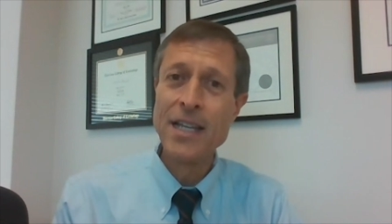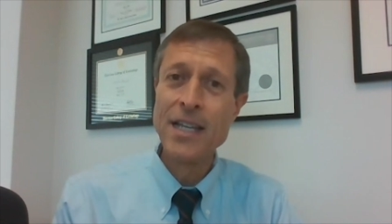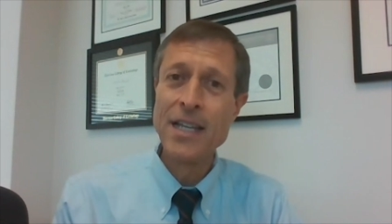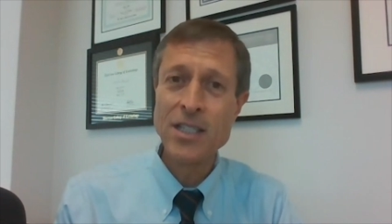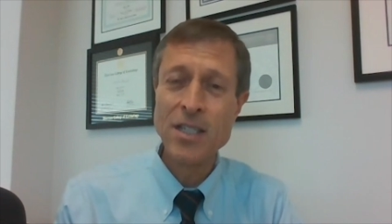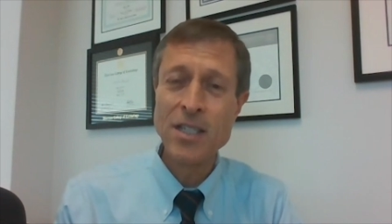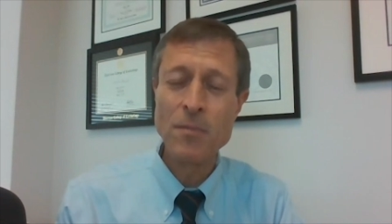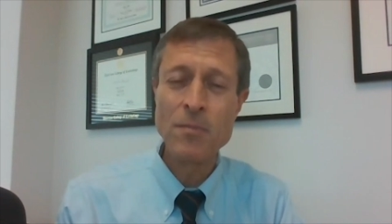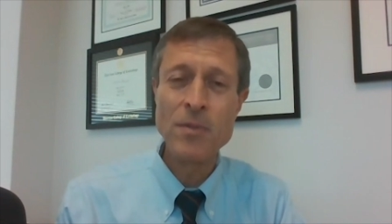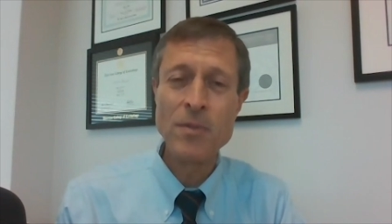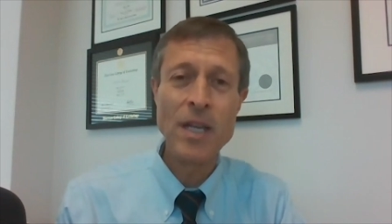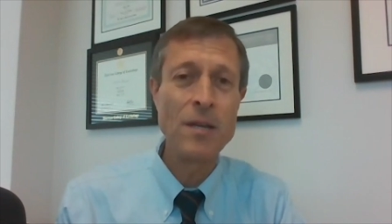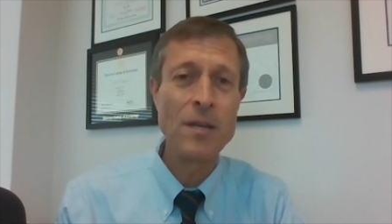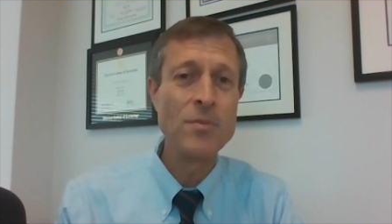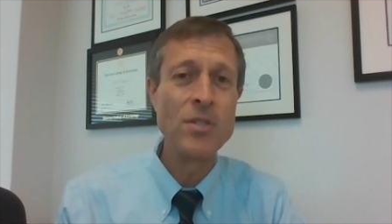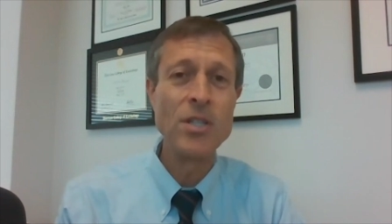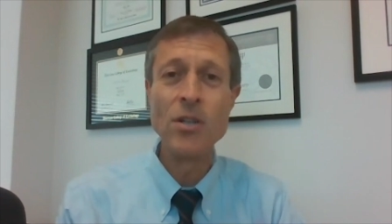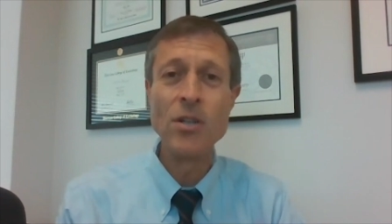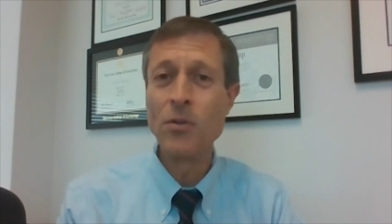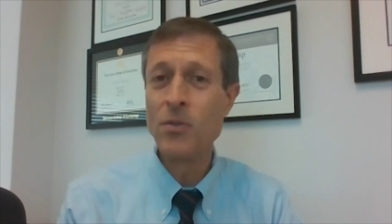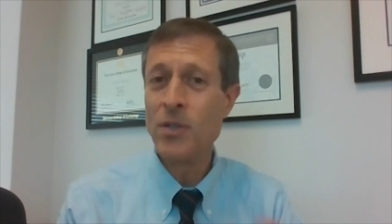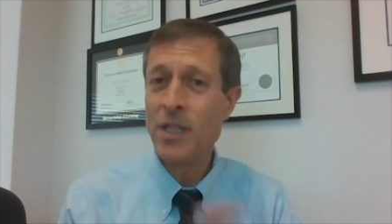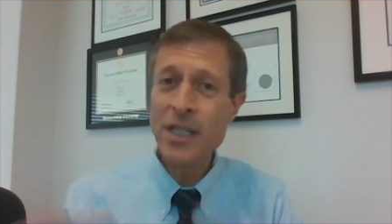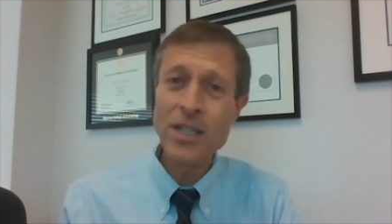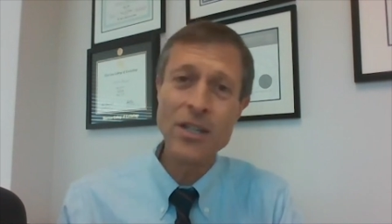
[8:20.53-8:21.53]
sometimes you
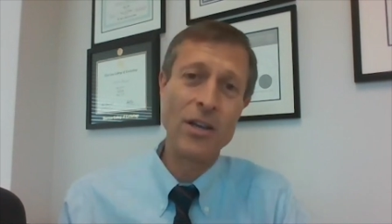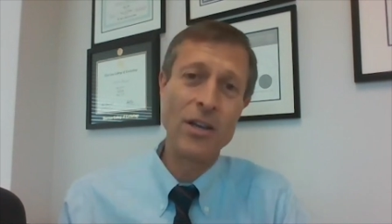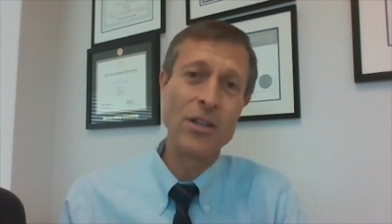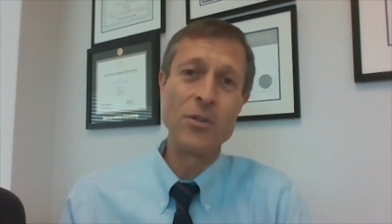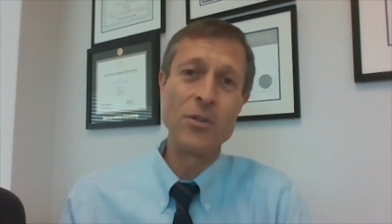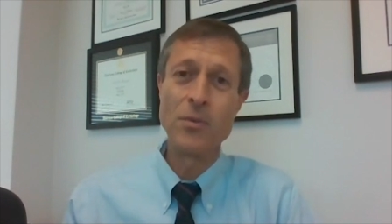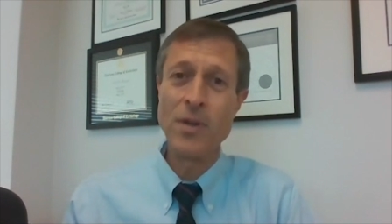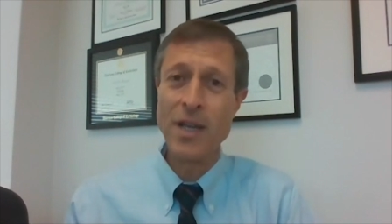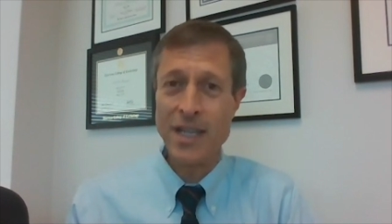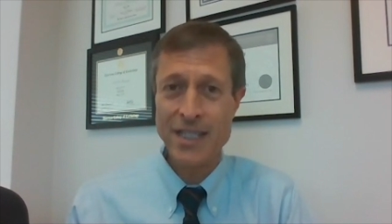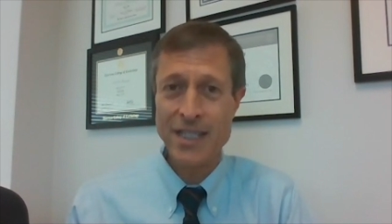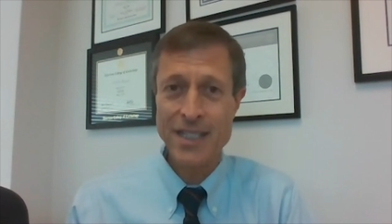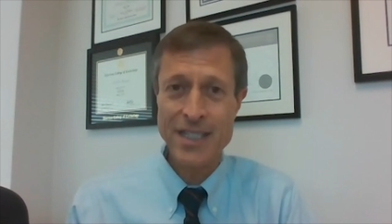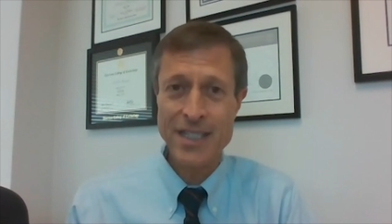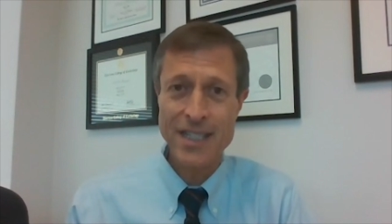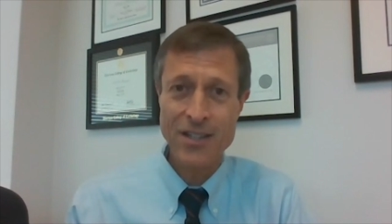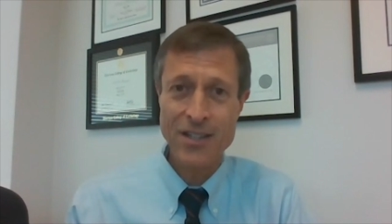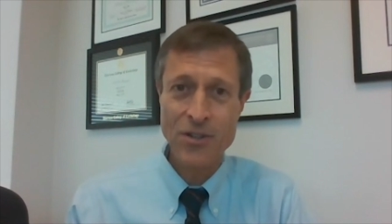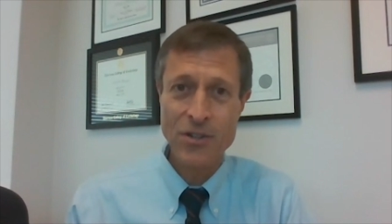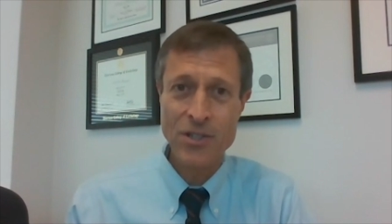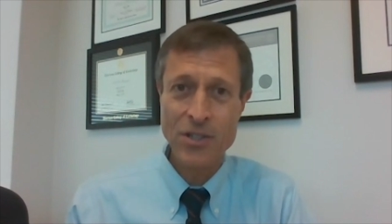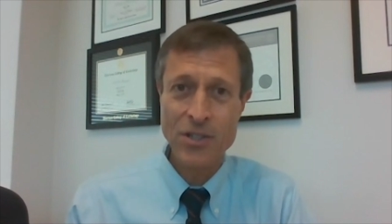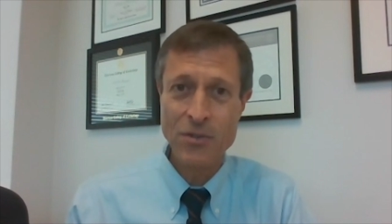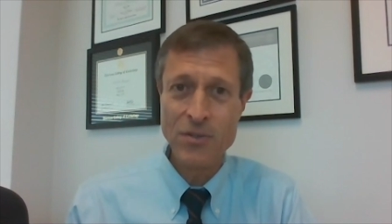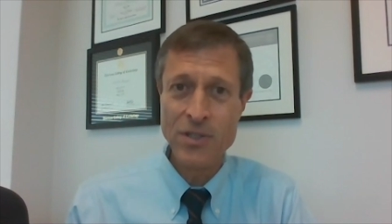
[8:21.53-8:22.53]
don't need all the rest,
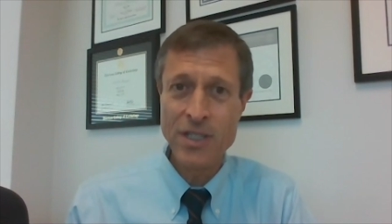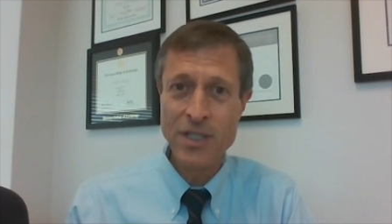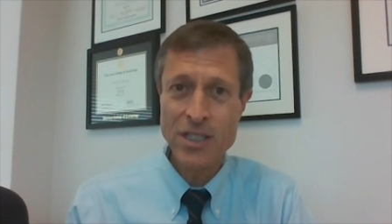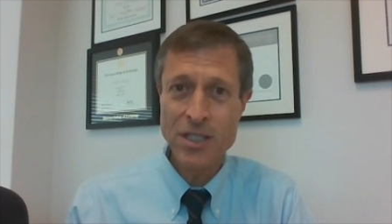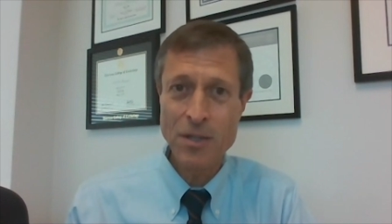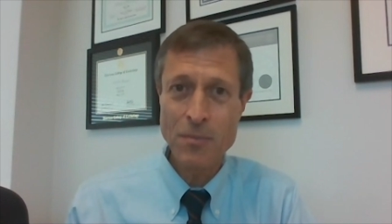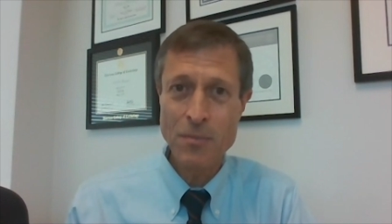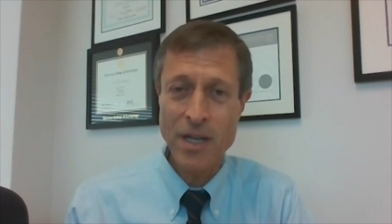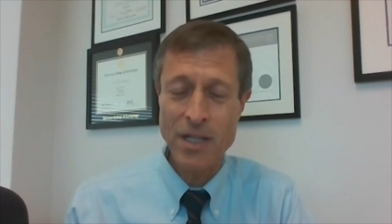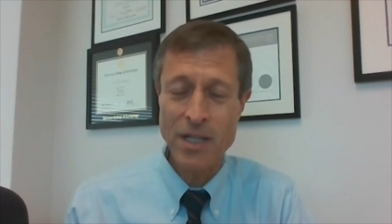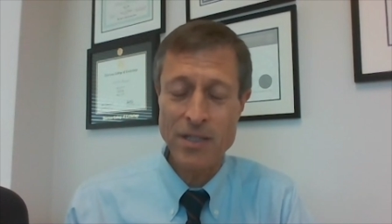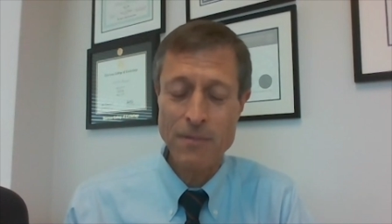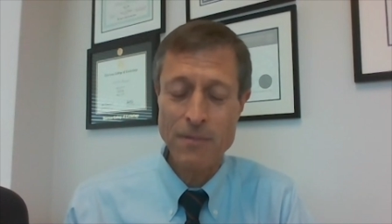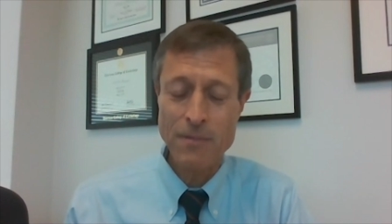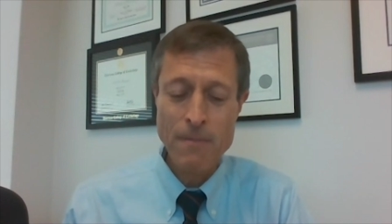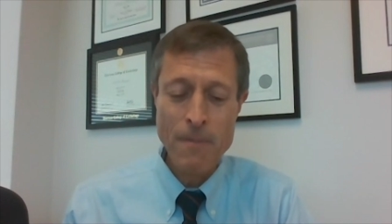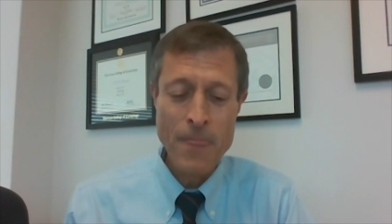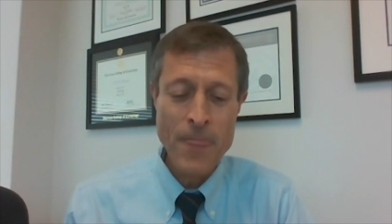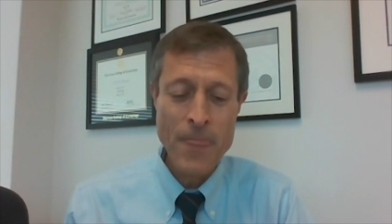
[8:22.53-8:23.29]
or you don't need so much.